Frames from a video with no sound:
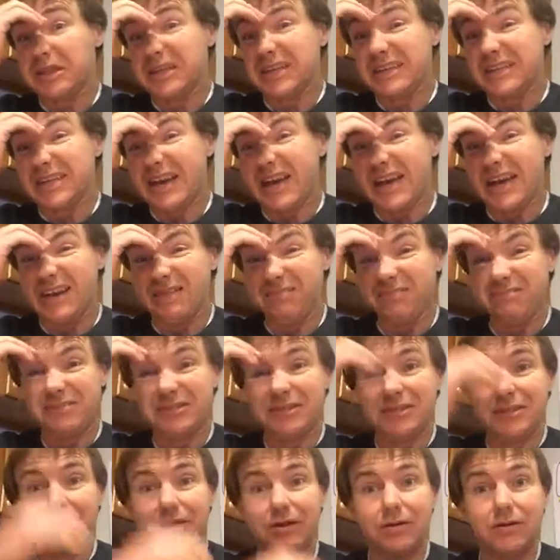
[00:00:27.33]
list
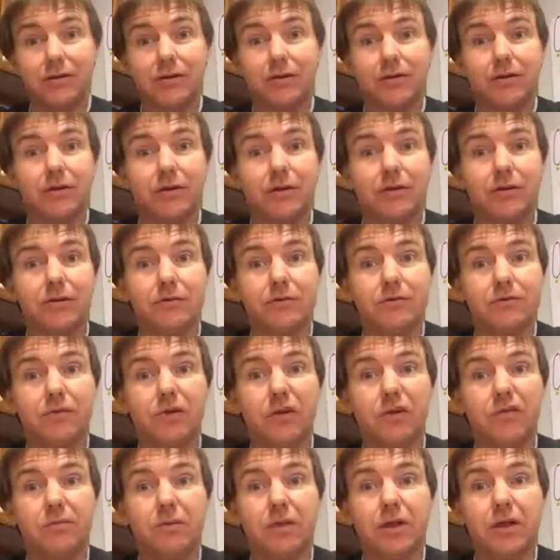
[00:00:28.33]
items on
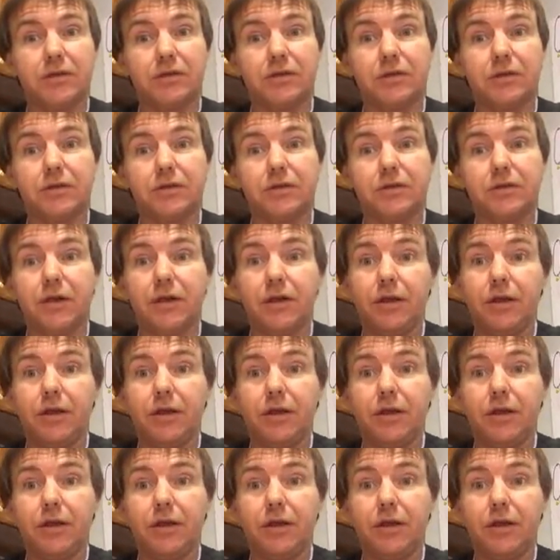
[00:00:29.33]
soft plastics,